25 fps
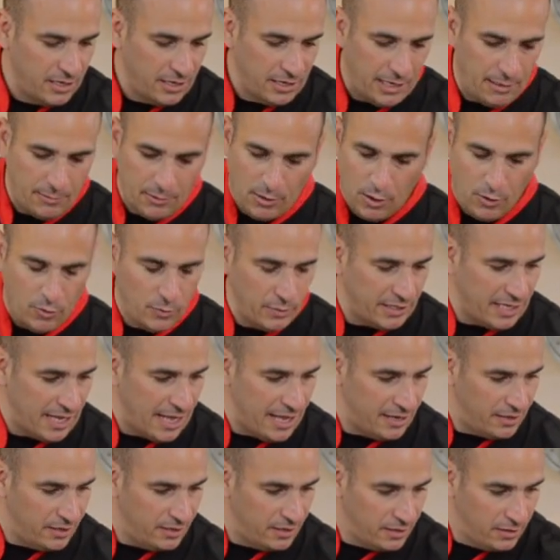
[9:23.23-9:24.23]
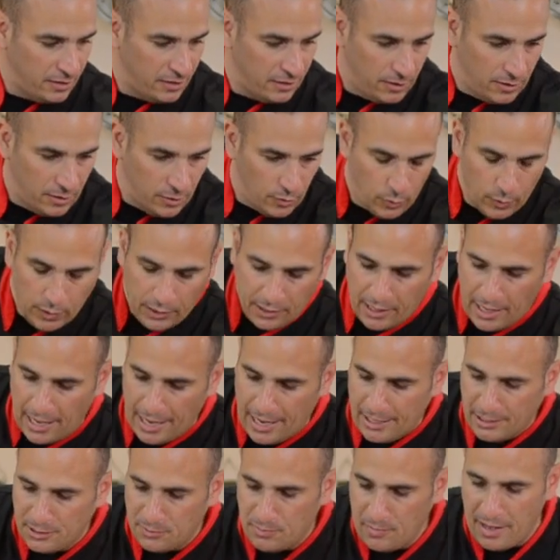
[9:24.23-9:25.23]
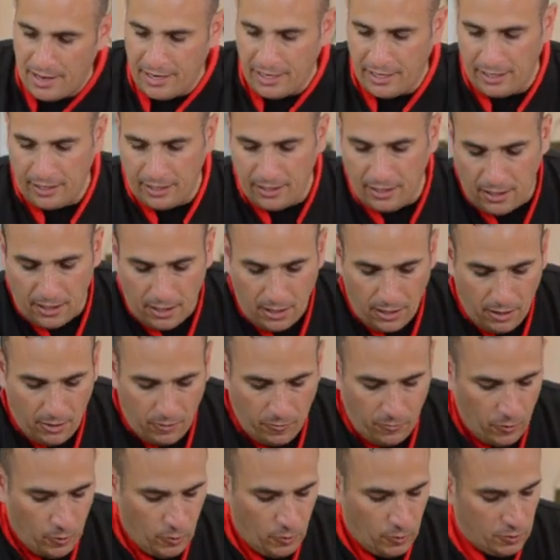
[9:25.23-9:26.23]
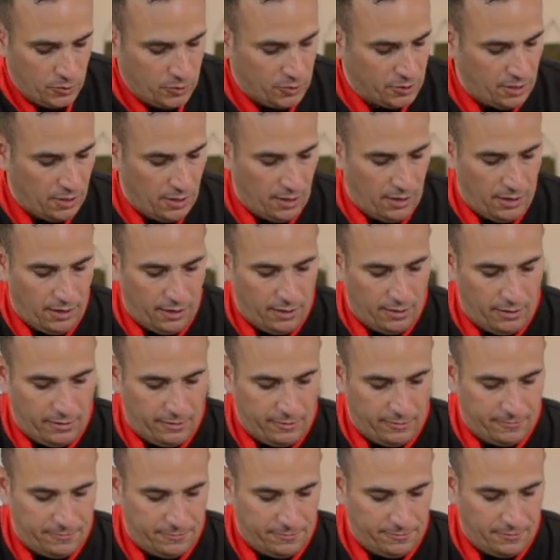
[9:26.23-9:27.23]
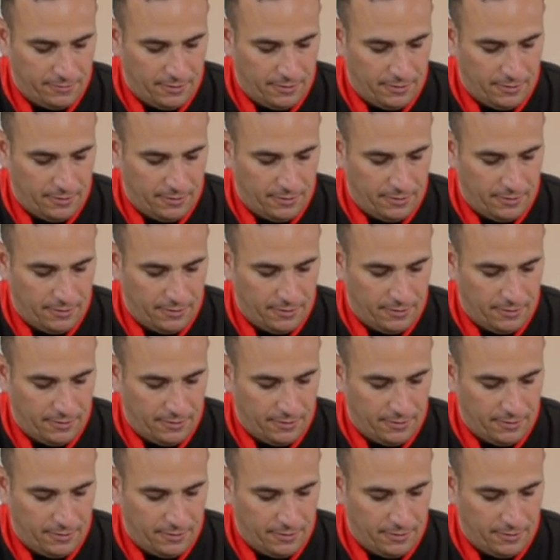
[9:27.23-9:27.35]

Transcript: keep going with that, with as many rolls of